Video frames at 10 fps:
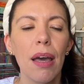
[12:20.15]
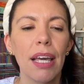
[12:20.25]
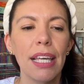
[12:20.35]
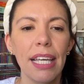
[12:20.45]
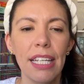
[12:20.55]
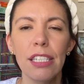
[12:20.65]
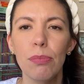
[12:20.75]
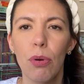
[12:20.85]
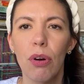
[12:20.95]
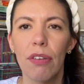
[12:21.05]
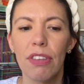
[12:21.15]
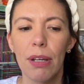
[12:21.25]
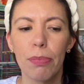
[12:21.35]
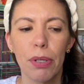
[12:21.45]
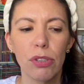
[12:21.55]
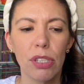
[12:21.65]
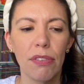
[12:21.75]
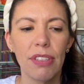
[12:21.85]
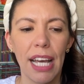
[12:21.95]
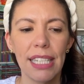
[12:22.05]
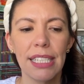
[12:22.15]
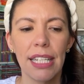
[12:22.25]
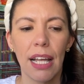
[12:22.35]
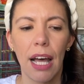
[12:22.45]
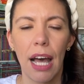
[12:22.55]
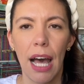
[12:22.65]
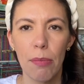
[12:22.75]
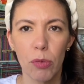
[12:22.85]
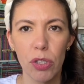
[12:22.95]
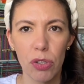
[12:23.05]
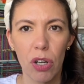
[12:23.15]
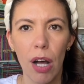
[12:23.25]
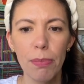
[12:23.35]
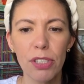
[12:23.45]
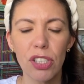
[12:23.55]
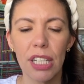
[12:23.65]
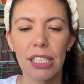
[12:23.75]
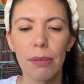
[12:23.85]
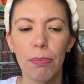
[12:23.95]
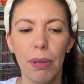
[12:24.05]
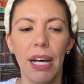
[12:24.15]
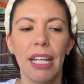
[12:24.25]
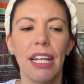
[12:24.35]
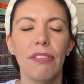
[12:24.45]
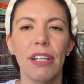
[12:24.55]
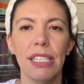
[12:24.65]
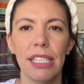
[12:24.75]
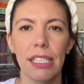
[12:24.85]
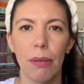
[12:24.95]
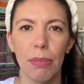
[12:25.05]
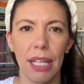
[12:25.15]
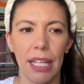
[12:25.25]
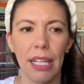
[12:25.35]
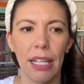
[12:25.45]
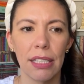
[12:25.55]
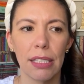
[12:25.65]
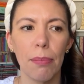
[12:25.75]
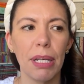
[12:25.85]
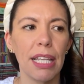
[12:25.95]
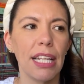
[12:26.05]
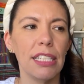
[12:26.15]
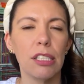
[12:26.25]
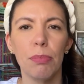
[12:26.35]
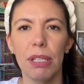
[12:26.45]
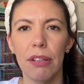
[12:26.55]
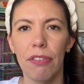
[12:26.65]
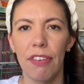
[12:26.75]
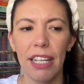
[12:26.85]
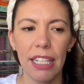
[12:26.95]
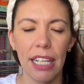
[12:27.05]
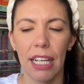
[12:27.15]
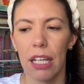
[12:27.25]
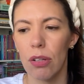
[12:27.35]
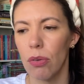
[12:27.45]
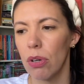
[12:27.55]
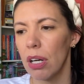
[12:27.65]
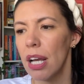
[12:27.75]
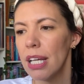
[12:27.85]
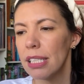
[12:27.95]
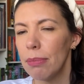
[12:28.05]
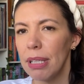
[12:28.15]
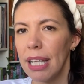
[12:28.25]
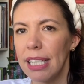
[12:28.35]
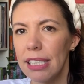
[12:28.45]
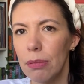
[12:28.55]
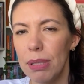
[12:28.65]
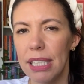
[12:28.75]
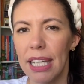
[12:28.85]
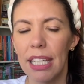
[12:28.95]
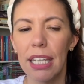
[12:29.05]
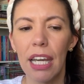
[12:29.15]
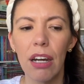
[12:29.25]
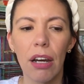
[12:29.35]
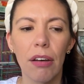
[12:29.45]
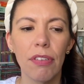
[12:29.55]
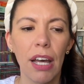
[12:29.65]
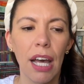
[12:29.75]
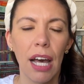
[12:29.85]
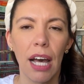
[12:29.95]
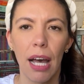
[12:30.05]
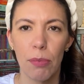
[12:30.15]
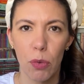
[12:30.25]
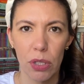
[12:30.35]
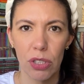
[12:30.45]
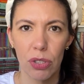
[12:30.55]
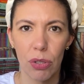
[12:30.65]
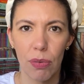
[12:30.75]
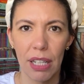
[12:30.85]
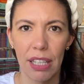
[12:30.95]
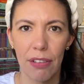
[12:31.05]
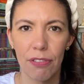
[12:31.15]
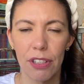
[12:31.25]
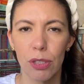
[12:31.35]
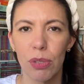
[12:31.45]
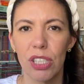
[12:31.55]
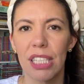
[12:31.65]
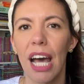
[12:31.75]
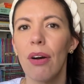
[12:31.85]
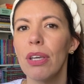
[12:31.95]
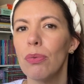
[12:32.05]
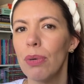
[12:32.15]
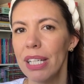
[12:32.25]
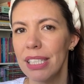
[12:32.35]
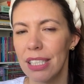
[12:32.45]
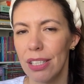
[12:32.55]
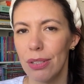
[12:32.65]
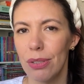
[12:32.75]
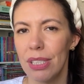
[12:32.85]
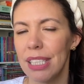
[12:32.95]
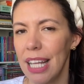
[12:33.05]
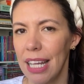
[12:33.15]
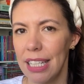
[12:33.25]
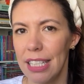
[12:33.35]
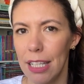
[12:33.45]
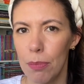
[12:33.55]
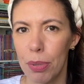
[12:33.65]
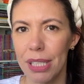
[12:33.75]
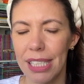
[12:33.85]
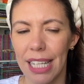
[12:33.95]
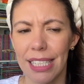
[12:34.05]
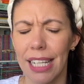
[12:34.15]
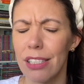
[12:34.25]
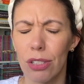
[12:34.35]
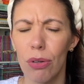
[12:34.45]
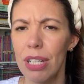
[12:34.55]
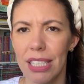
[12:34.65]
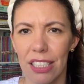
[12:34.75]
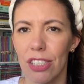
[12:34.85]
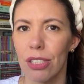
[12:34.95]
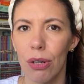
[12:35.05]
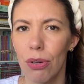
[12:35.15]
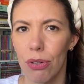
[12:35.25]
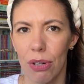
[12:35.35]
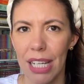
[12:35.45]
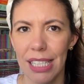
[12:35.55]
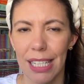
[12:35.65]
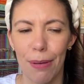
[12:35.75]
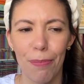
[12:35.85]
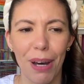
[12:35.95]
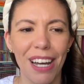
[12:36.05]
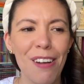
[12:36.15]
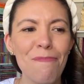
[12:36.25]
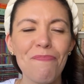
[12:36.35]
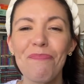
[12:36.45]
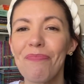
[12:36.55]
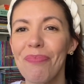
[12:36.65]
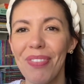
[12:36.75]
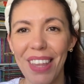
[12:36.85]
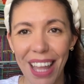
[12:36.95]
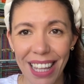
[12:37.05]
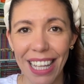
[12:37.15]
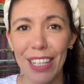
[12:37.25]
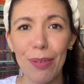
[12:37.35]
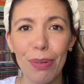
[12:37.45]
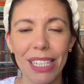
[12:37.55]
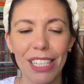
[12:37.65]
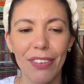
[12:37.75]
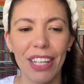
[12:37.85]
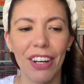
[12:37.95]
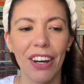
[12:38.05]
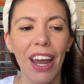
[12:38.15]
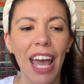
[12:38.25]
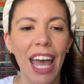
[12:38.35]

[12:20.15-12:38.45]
He's more of the approach of, yes, I'm going to accomplish this, but if I see something, somebody that needs to be defended or something that needs to be taken care of, I'm going to do the right thing first, which is how he rescues that Indian princess. That story is just so crazy, but they end up rescuing her.